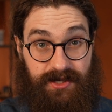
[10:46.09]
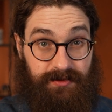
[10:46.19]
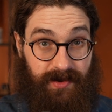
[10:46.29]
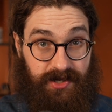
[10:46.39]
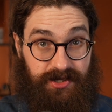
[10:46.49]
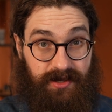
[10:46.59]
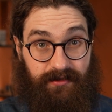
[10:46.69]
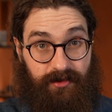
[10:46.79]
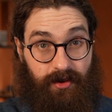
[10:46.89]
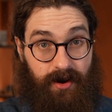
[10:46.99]
especially
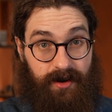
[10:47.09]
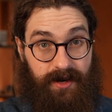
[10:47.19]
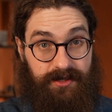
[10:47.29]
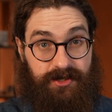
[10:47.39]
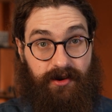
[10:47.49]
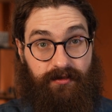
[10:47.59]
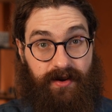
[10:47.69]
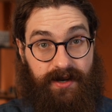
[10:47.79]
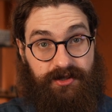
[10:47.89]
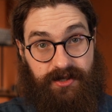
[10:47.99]
if you are a
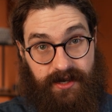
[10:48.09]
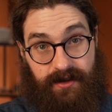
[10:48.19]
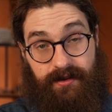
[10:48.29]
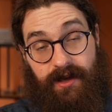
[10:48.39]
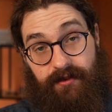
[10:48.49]
software engineer,